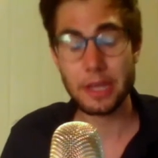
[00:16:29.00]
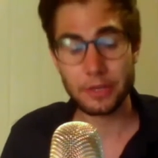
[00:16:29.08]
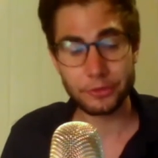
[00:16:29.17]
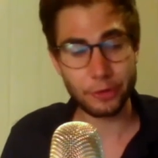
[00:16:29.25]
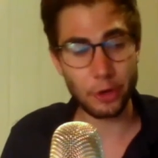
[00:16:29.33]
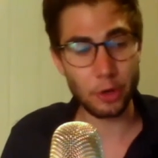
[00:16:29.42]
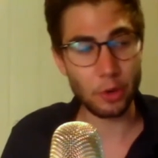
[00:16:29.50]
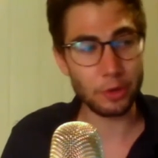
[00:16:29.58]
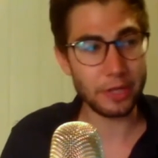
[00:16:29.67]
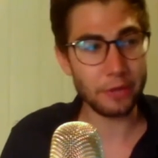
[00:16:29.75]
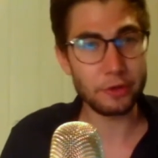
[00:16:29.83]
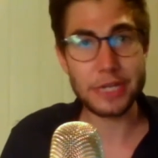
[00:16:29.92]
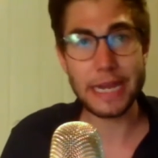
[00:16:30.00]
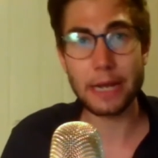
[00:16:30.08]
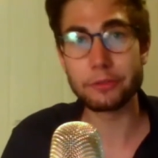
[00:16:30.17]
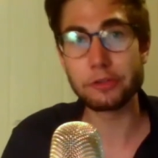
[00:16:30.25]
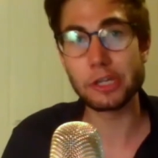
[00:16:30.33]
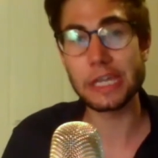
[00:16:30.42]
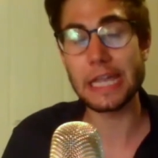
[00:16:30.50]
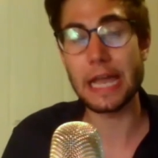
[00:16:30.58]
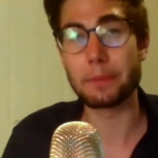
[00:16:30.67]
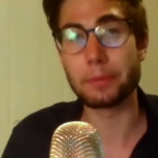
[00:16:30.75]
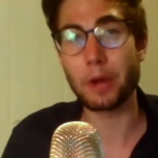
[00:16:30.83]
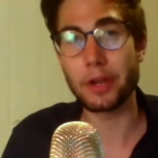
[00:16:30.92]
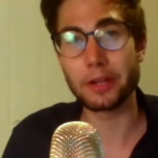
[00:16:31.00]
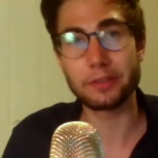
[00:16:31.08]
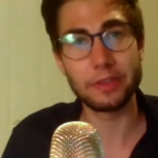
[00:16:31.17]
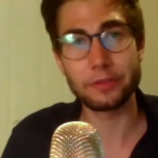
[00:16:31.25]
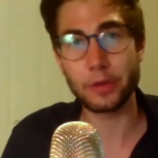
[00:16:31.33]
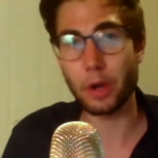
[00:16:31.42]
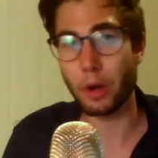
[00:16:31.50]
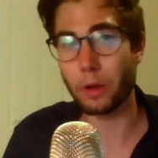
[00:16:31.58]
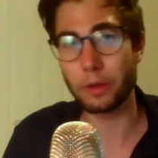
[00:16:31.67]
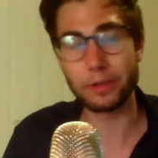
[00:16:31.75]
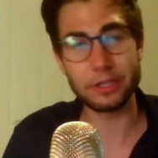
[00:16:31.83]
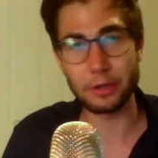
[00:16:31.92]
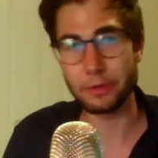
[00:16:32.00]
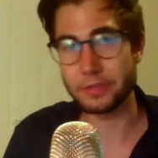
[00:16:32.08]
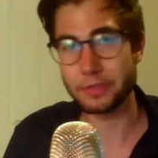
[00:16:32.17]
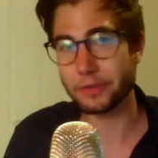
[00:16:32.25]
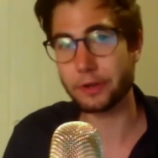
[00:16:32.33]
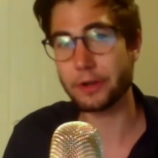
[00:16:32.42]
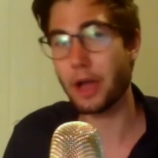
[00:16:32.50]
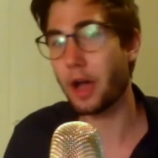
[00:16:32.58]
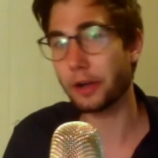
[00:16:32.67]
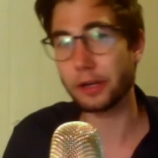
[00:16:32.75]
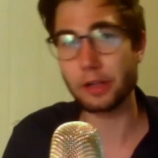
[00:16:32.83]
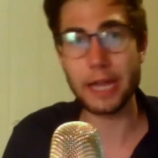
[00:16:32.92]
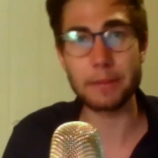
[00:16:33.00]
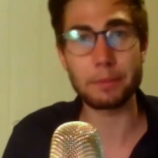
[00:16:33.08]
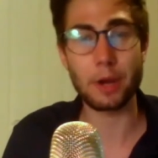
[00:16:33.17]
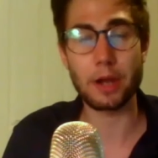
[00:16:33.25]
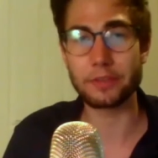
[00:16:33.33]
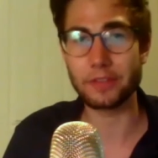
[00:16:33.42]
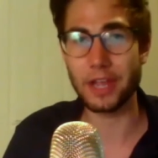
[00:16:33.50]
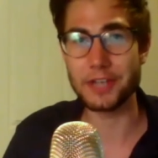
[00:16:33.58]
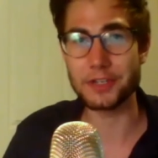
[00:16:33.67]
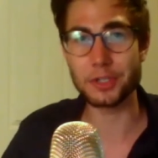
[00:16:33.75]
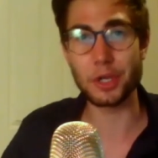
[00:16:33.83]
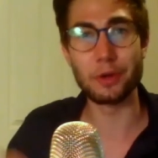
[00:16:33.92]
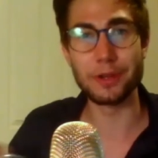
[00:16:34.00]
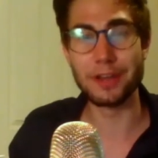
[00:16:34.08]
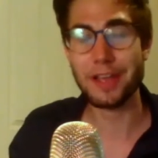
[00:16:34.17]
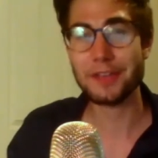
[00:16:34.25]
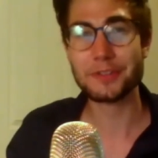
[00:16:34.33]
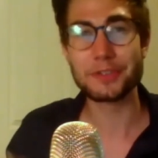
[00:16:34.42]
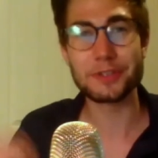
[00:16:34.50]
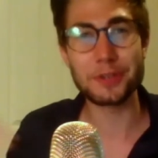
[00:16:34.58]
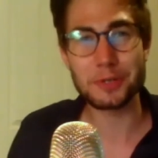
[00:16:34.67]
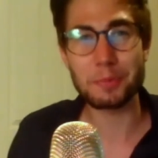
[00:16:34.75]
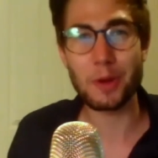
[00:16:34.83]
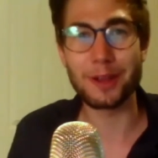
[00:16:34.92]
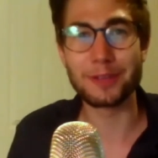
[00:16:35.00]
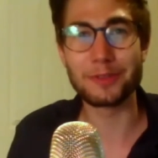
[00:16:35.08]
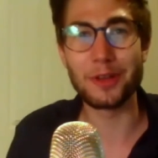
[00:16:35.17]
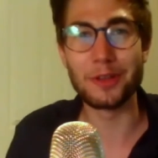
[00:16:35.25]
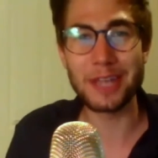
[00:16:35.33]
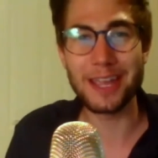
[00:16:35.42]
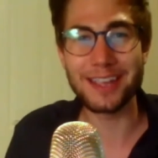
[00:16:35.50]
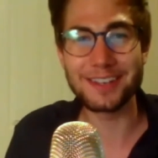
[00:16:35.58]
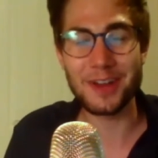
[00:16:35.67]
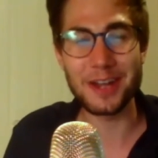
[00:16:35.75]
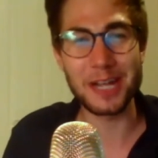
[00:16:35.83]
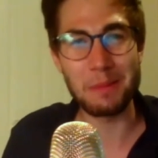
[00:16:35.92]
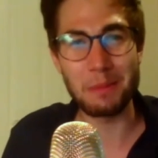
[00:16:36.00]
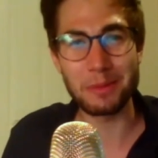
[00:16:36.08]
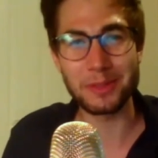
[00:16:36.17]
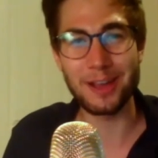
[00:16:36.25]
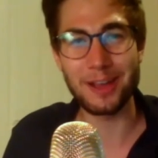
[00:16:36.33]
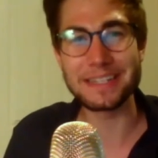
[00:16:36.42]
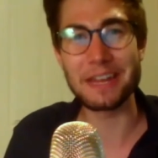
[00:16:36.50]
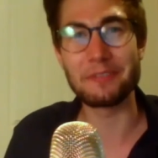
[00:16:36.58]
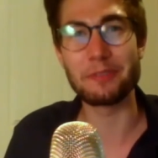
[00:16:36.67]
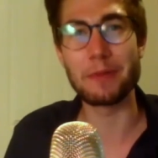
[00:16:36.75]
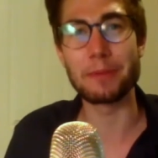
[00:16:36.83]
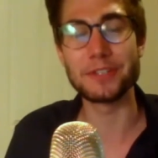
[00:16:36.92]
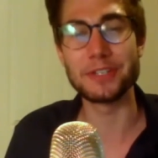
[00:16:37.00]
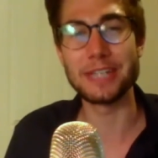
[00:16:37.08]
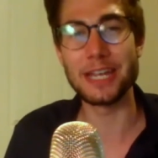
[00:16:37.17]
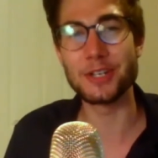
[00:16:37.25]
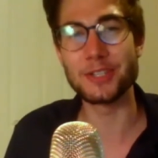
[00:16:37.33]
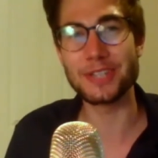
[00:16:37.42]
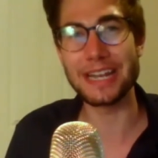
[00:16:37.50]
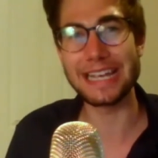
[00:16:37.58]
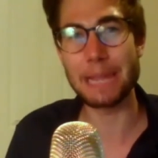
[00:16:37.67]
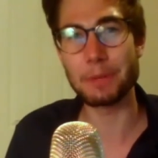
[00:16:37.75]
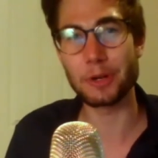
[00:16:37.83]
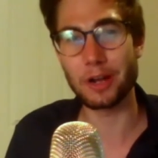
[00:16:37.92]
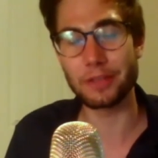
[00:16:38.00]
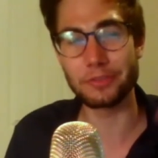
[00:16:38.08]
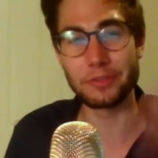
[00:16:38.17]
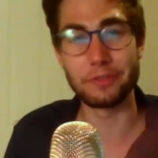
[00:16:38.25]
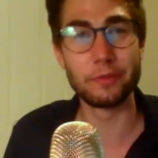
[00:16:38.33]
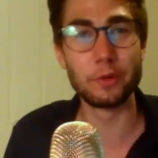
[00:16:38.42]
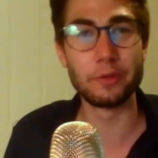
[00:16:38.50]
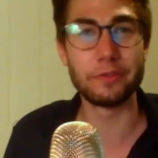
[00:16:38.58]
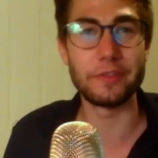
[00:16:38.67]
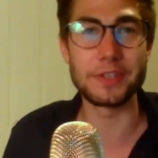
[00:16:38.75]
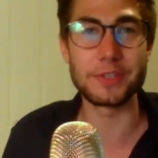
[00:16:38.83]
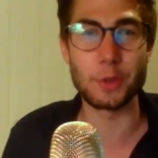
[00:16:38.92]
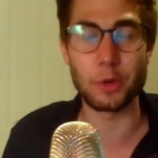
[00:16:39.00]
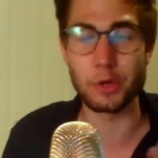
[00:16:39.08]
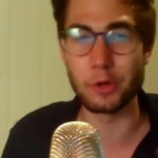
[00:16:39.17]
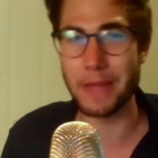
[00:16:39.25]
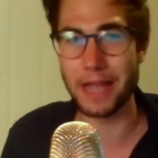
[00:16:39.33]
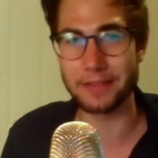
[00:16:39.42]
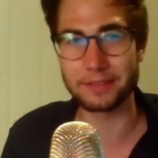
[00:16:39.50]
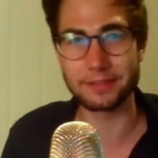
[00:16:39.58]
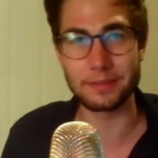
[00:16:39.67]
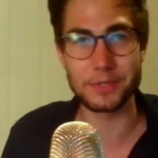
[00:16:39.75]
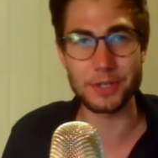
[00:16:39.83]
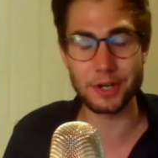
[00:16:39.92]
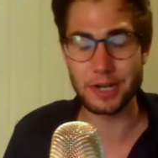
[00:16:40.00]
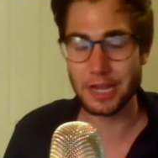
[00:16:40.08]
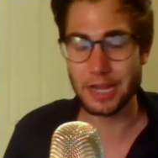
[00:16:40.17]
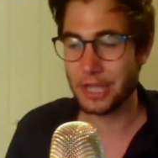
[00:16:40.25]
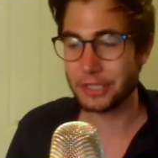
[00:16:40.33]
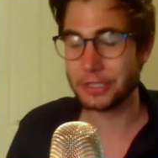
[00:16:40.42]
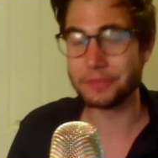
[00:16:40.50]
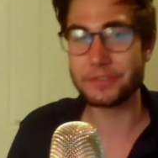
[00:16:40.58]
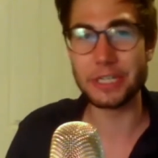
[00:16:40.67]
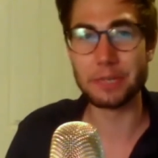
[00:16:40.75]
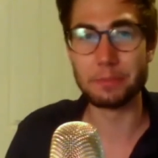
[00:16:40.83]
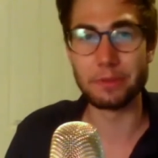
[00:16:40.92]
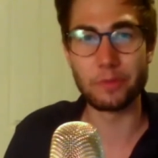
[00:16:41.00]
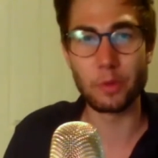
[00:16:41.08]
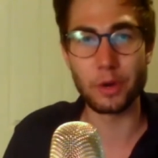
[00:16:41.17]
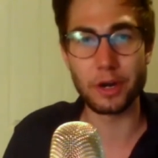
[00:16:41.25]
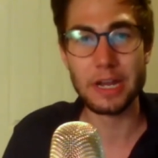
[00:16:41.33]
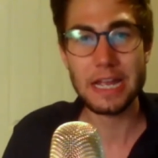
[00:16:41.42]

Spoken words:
So the other day I was looking at a product. These are all, these are not our client products. I just go and search products all day trying to come up with content for my presentations, and I came across the full face snorkel masks. I'm sure you've seen them before.